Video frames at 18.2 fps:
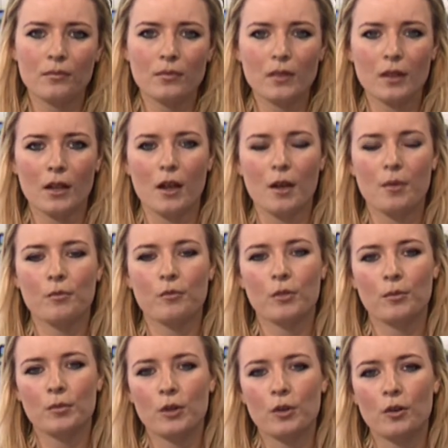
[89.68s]

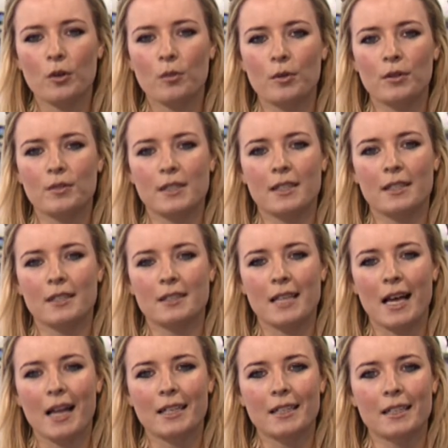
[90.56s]
From Europe, we've seen
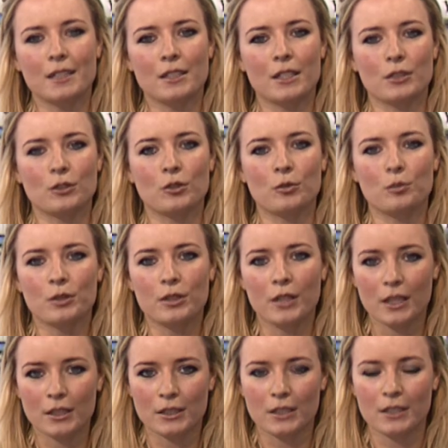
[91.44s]
Italian industrial
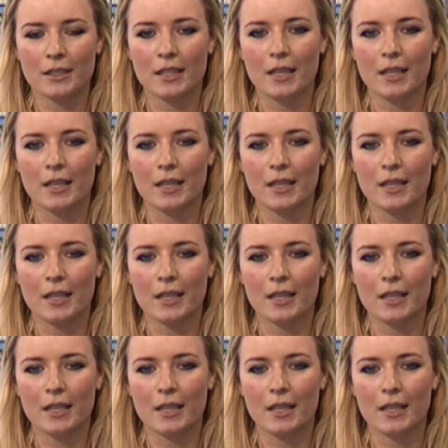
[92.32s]
production,